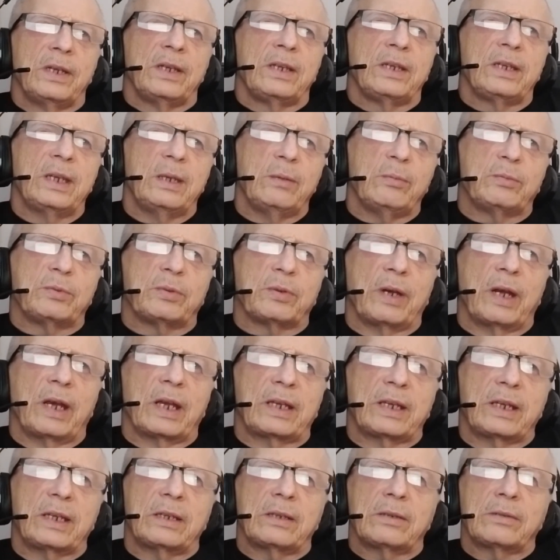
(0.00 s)
keep
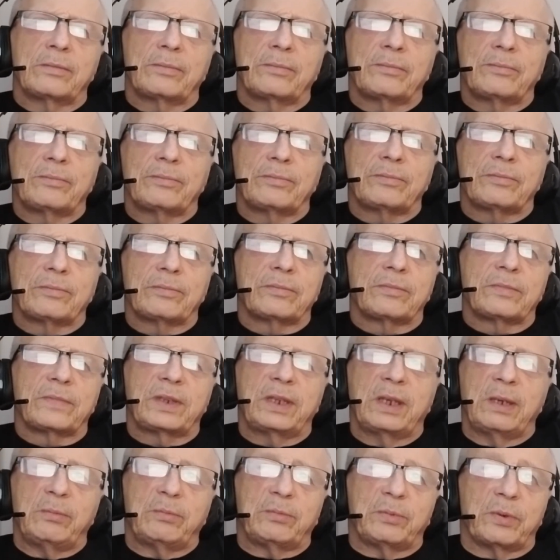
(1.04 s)
track
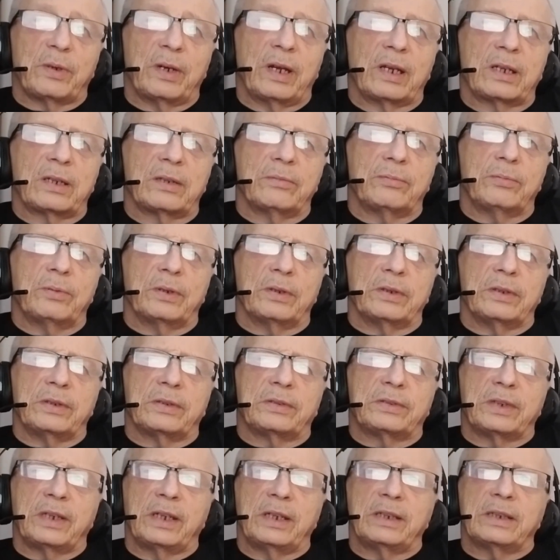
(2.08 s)
of what you're
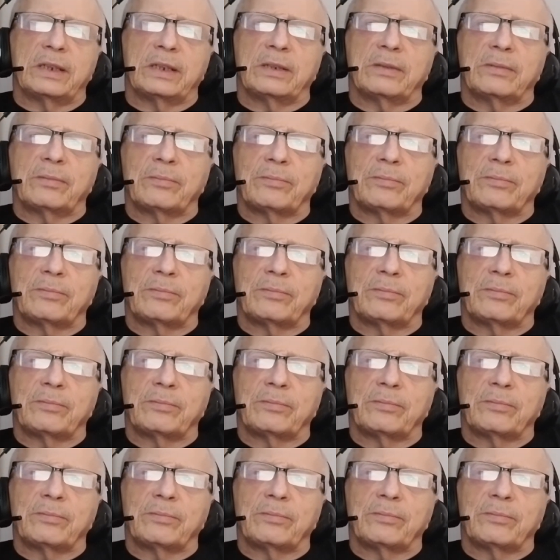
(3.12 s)
taking.